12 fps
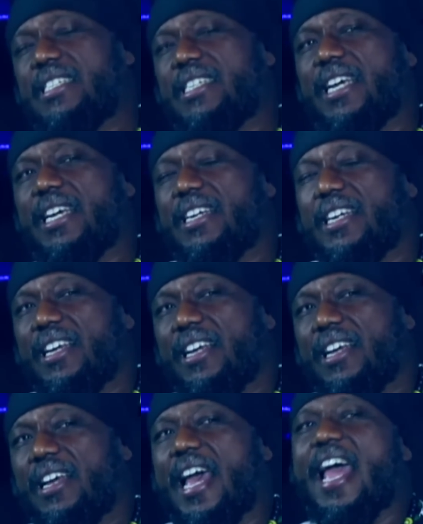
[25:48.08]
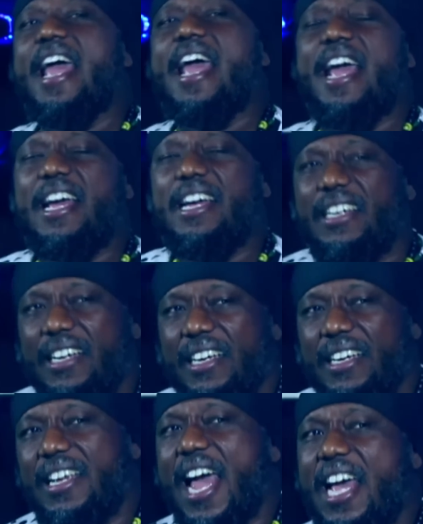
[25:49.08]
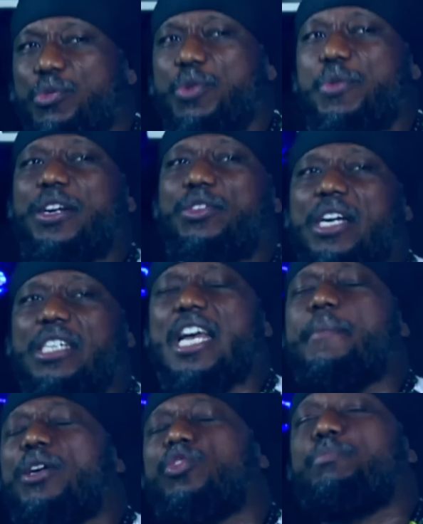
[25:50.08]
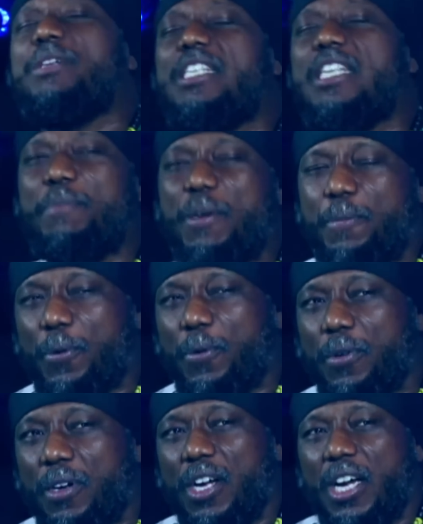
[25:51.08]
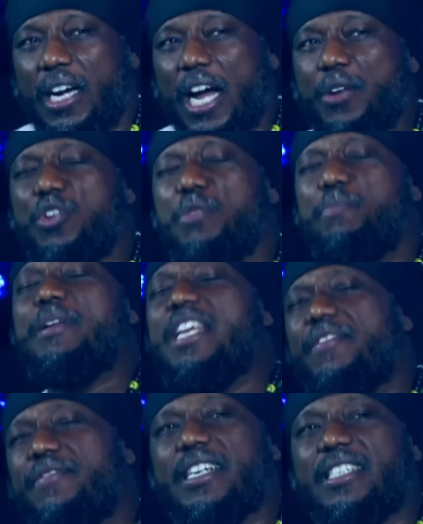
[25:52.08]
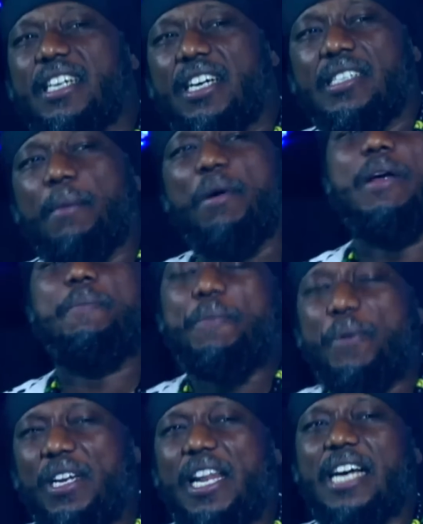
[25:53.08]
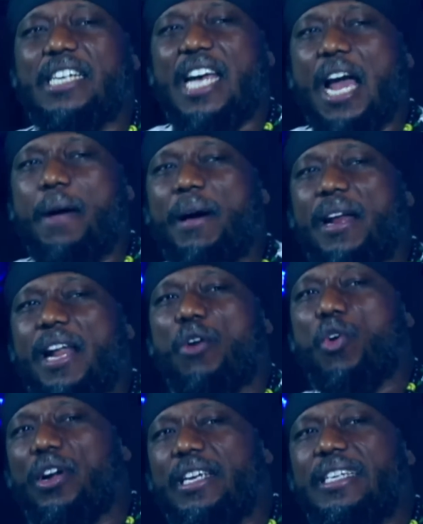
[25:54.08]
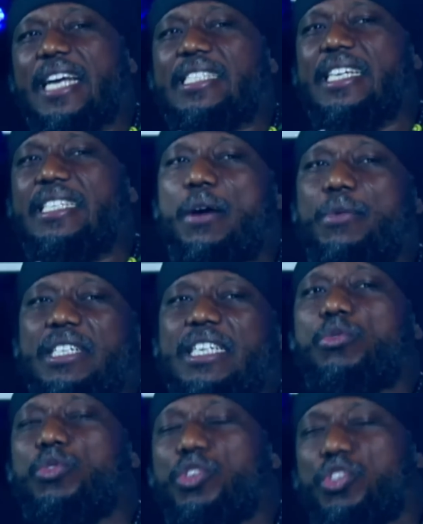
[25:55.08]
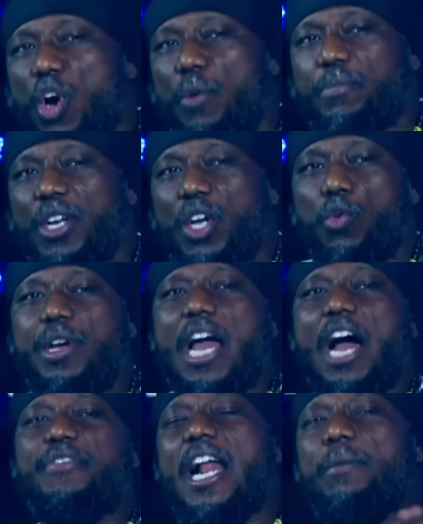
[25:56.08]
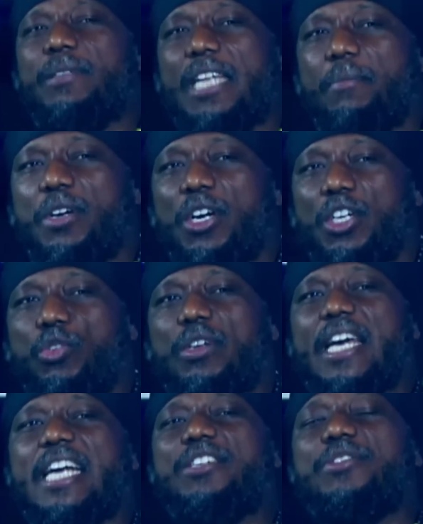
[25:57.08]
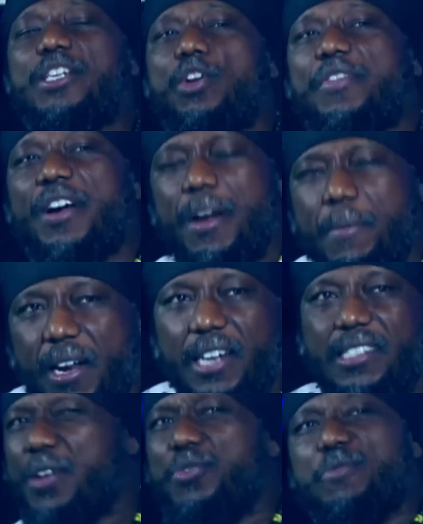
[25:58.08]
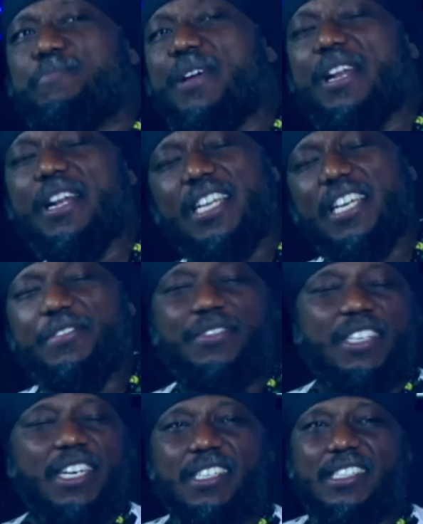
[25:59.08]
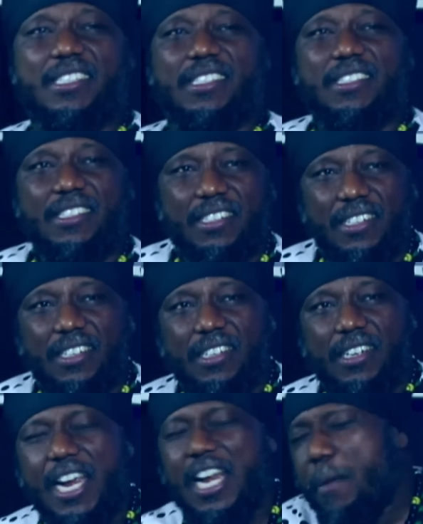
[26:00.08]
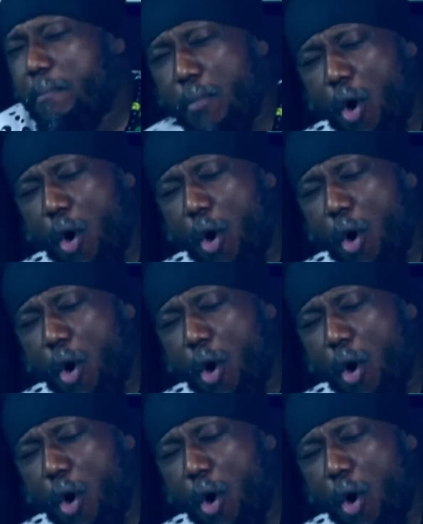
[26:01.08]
he say? Yes, we went to Ashaiman to beat the people. Can you believe that some of the people in Ashaiman are calling us saying that we did a good job? We have helped them to get rid of criminals. Can you believe this? In a